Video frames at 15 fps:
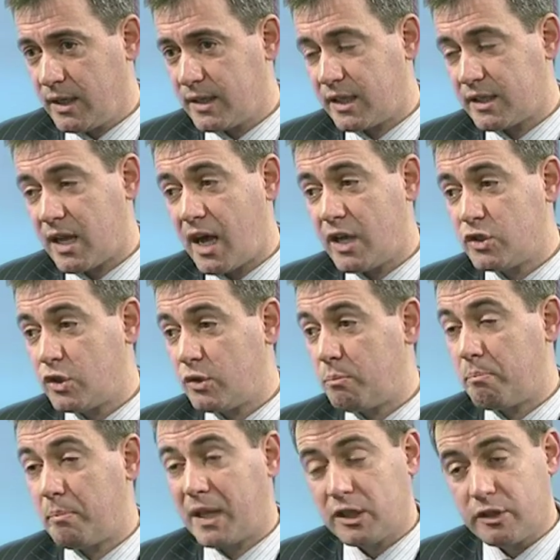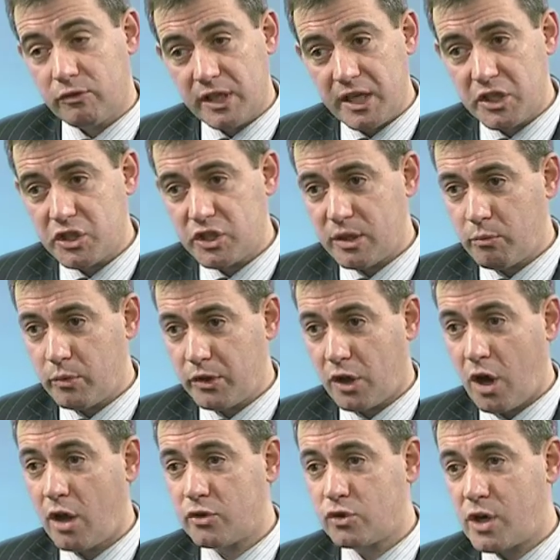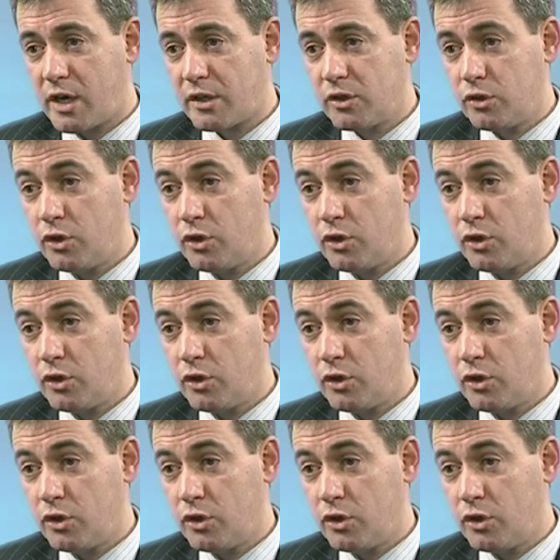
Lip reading: that as you build a relationship with a contractor,